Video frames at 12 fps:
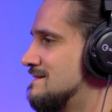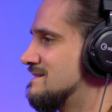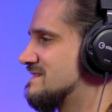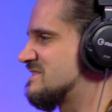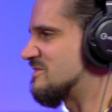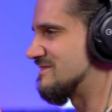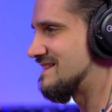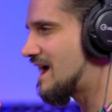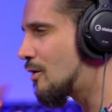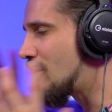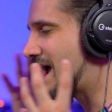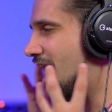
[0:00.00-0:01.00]
So
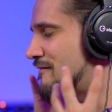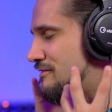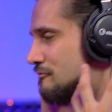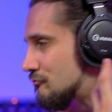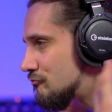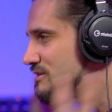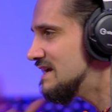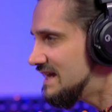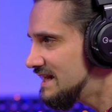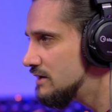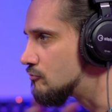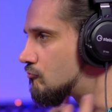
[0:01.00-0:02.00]
now I have a
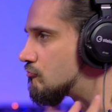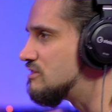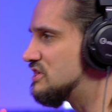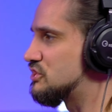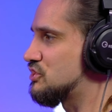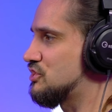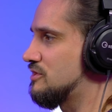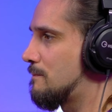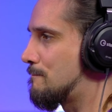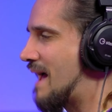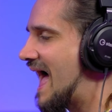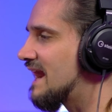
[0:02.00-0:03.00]
really rich
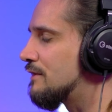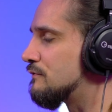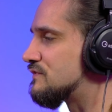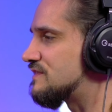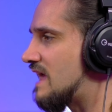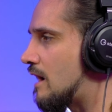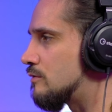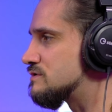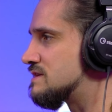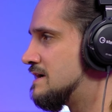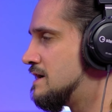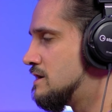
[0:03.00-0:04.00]
palette of
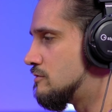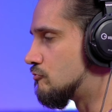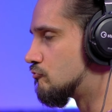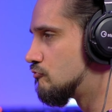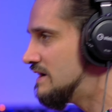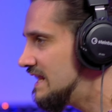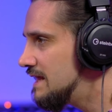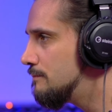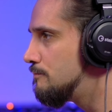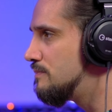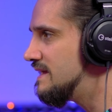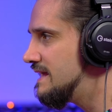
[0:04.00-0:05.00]
sounds, really
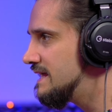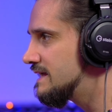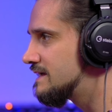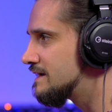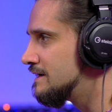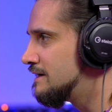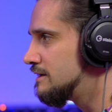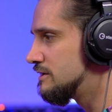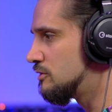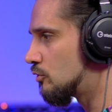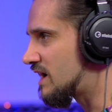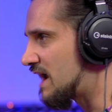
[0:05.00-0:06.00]
big,
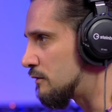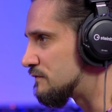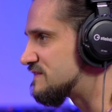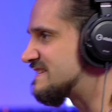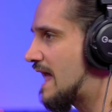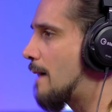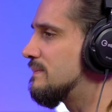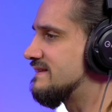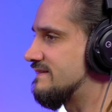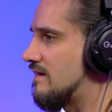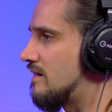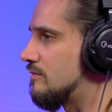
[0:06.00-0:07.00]
you know, kind of stabby
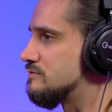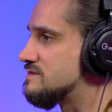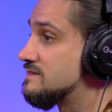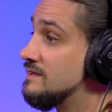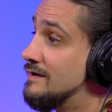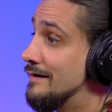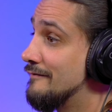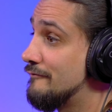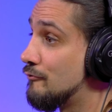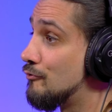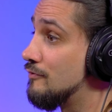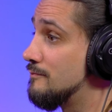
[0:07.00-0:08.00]
sounds
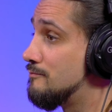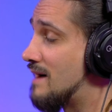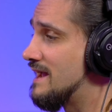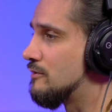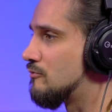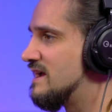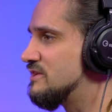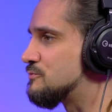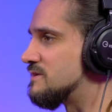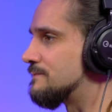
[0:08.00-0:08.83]
for my arrangement.